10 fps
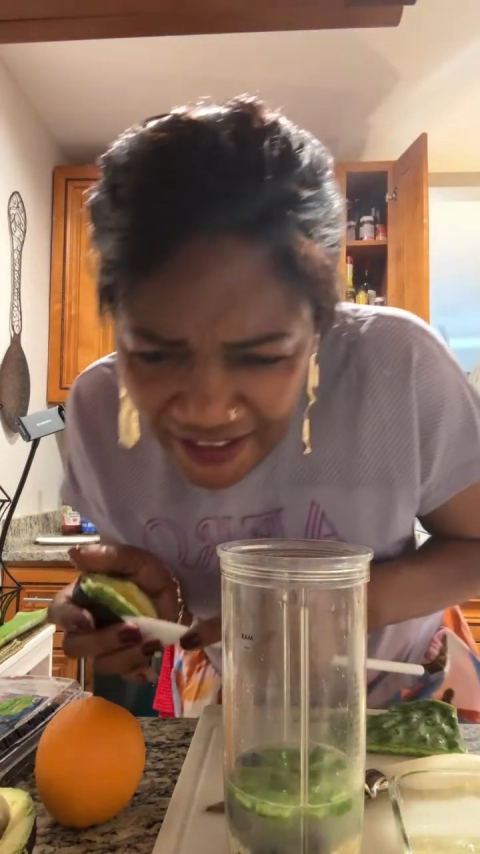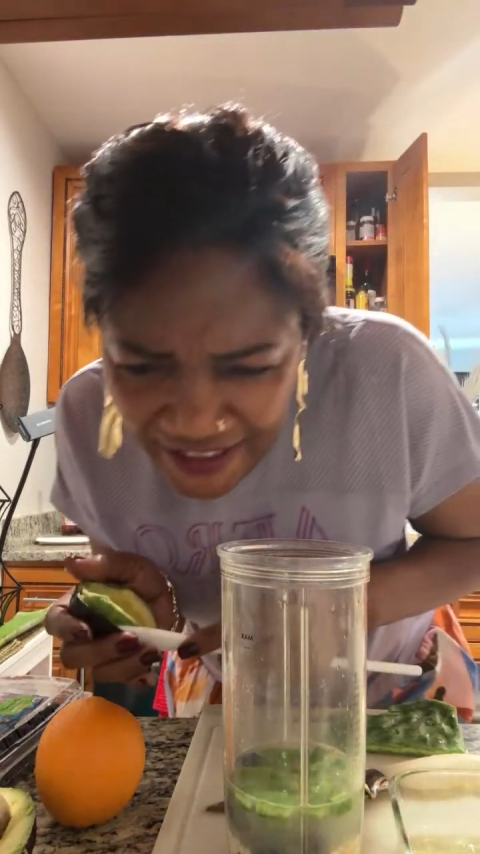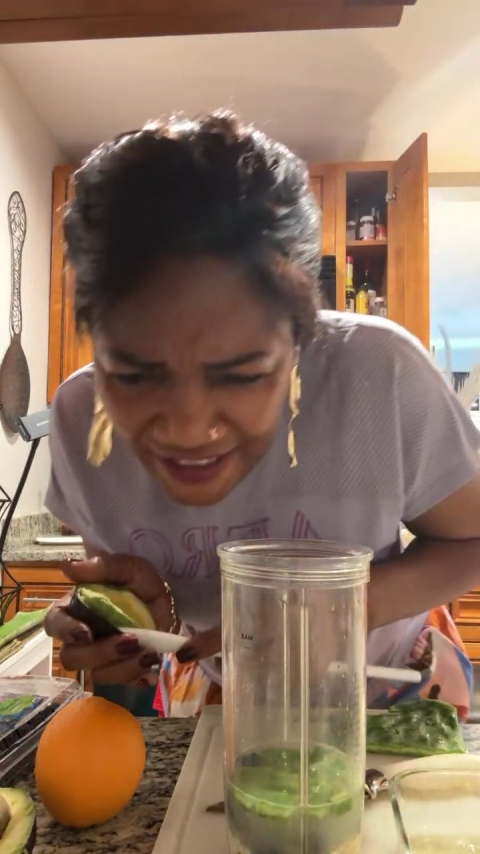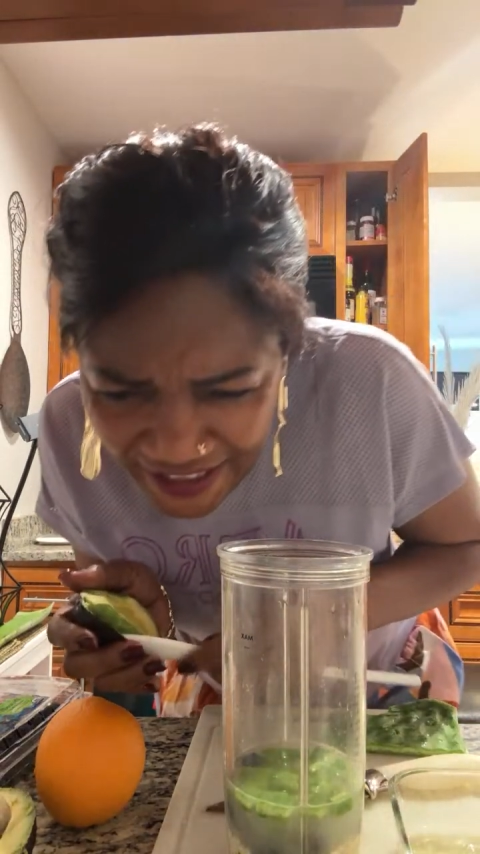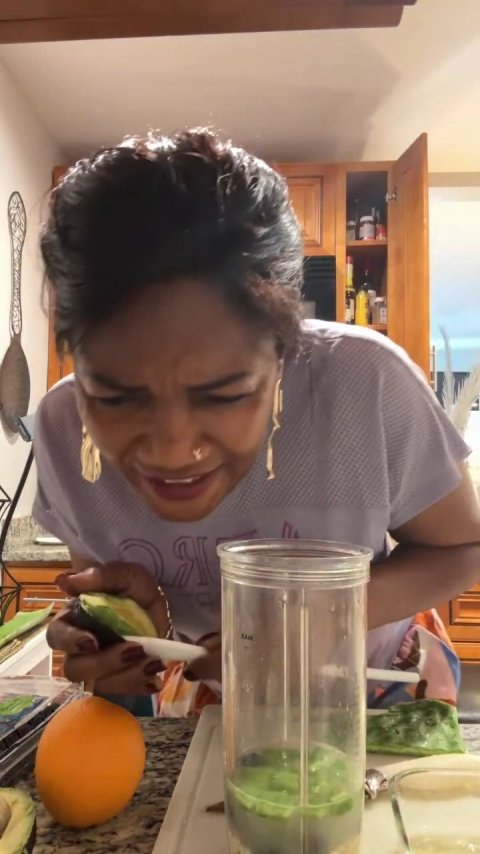are
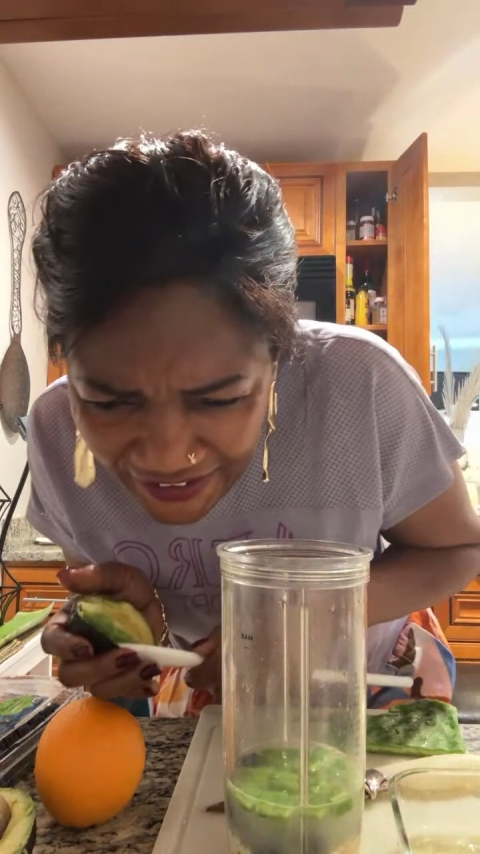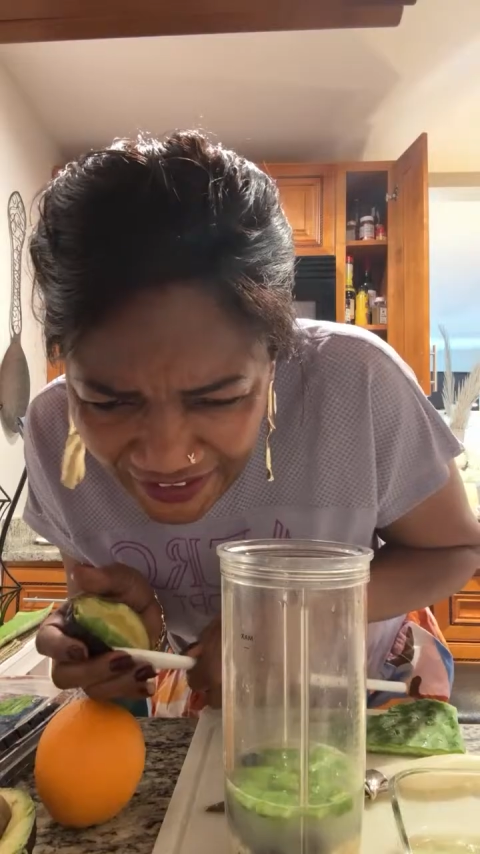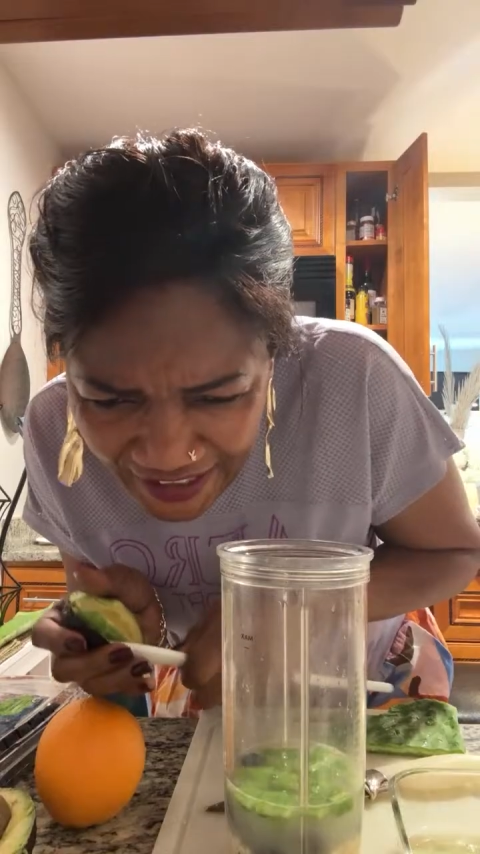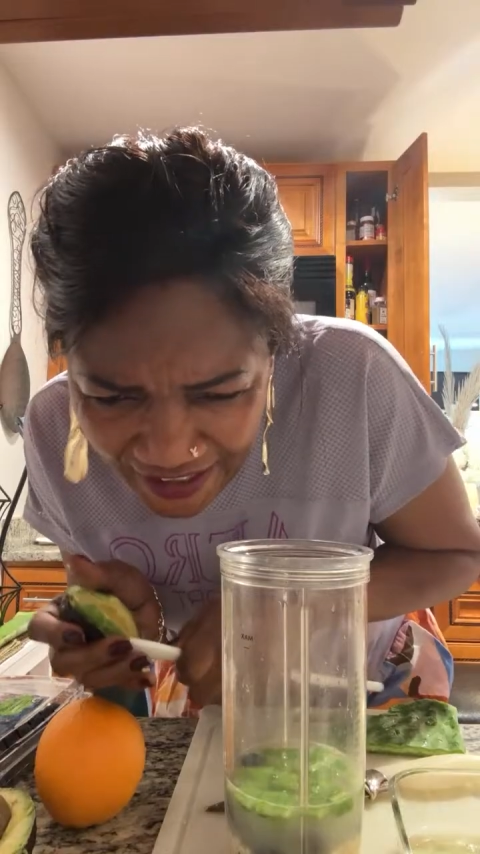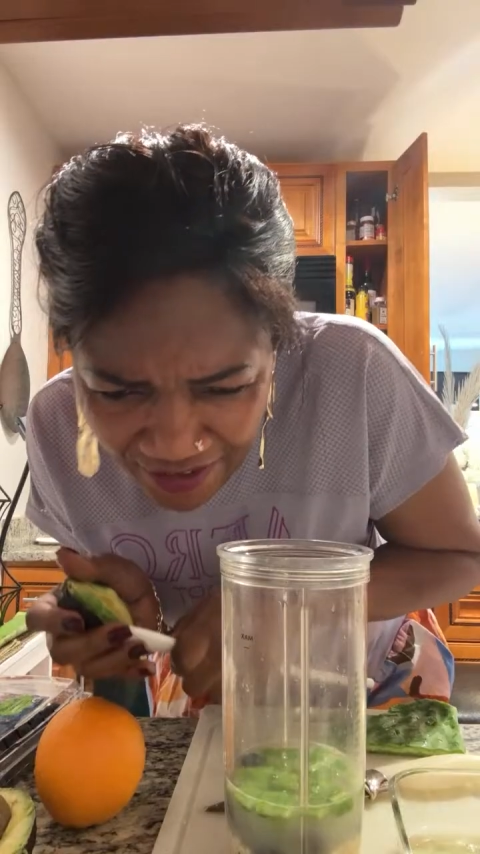you?
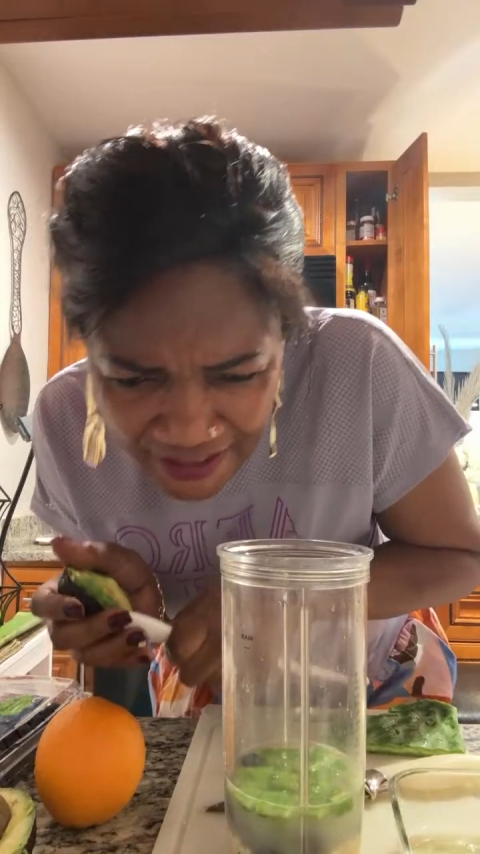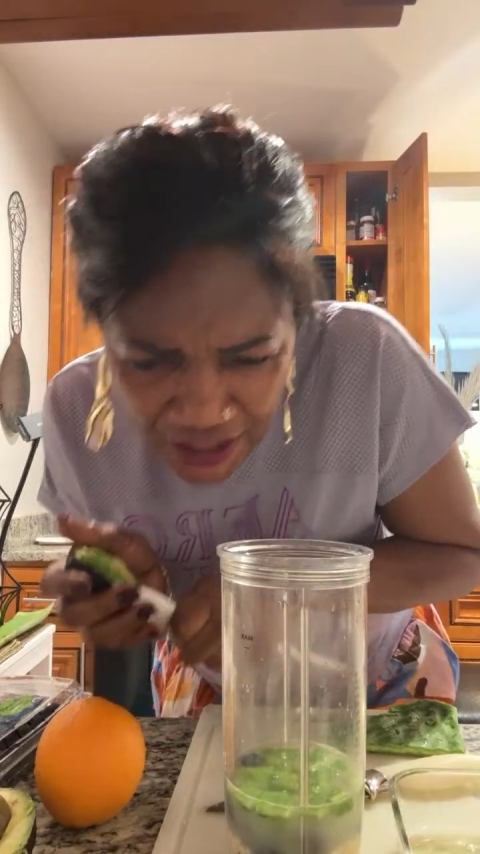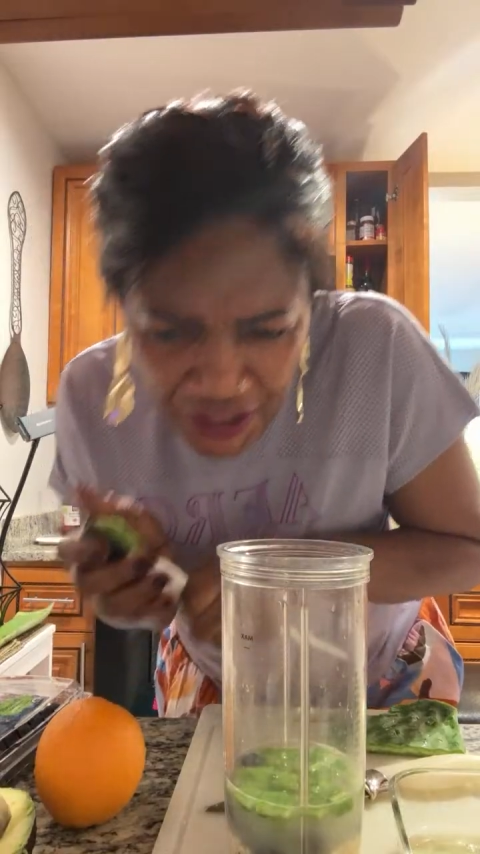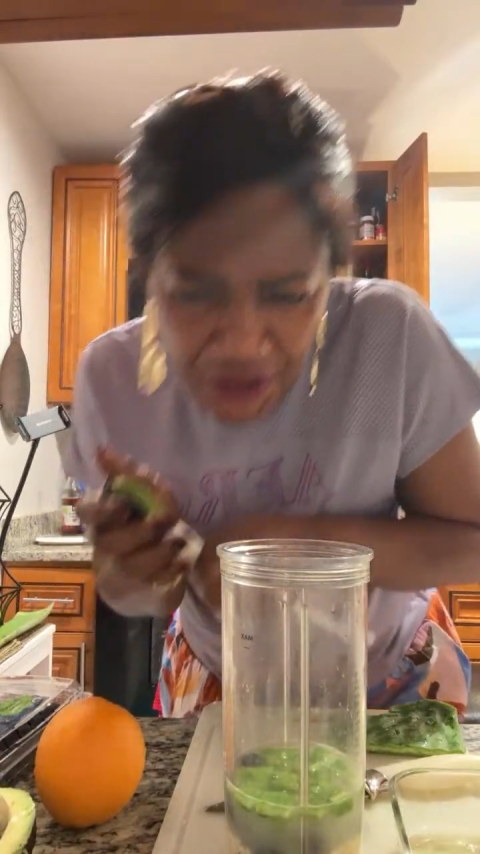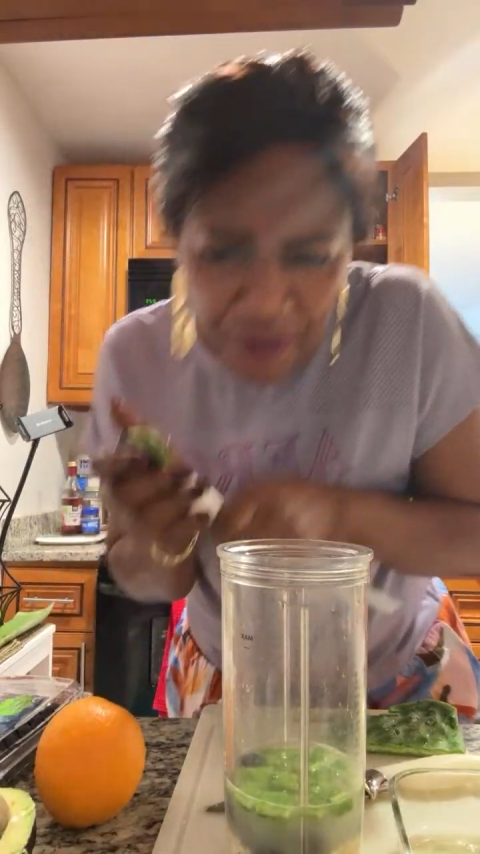How are
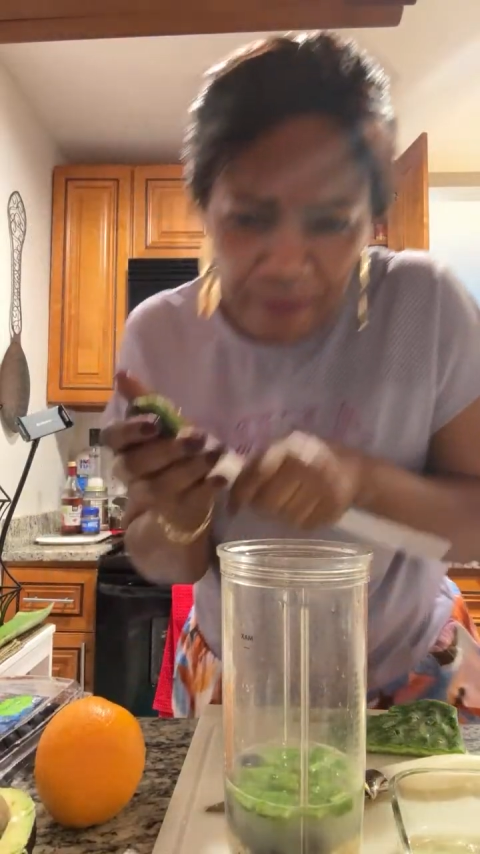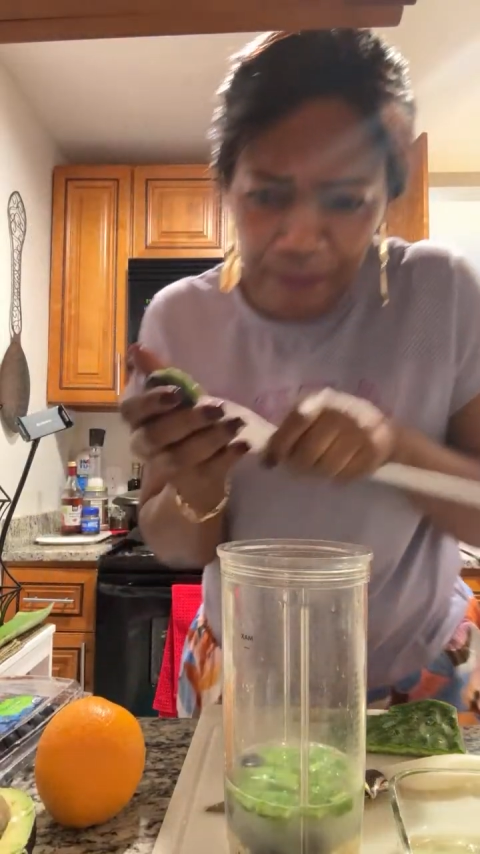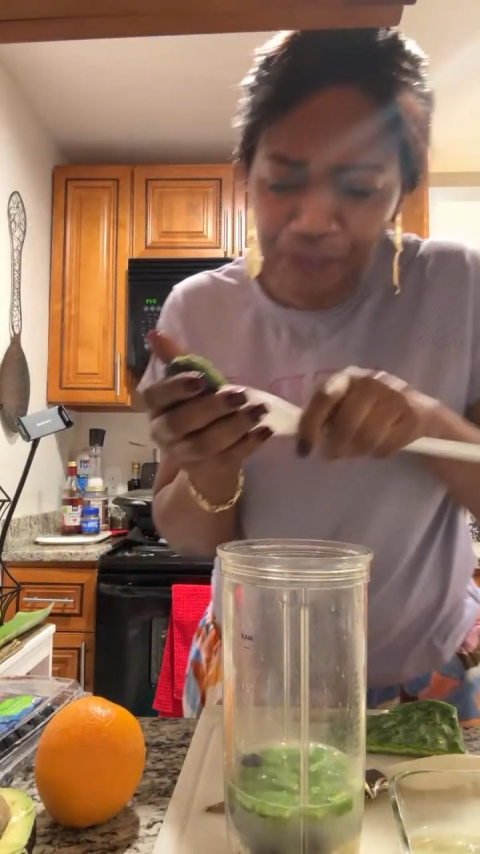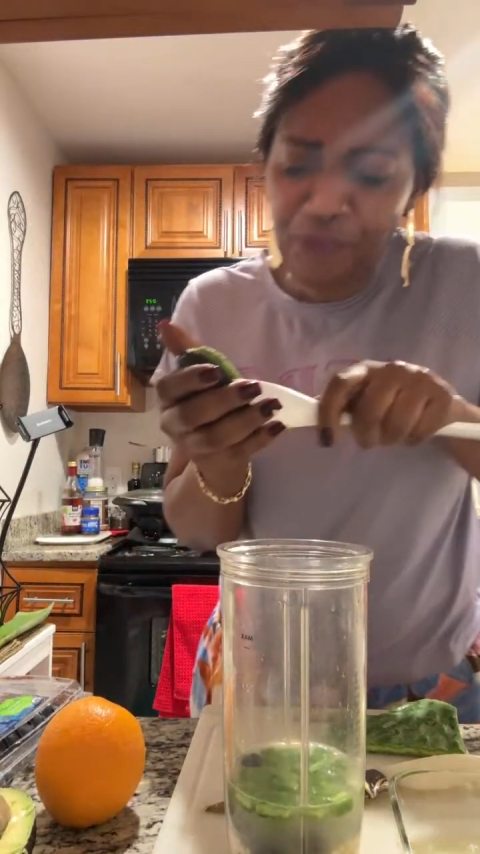you?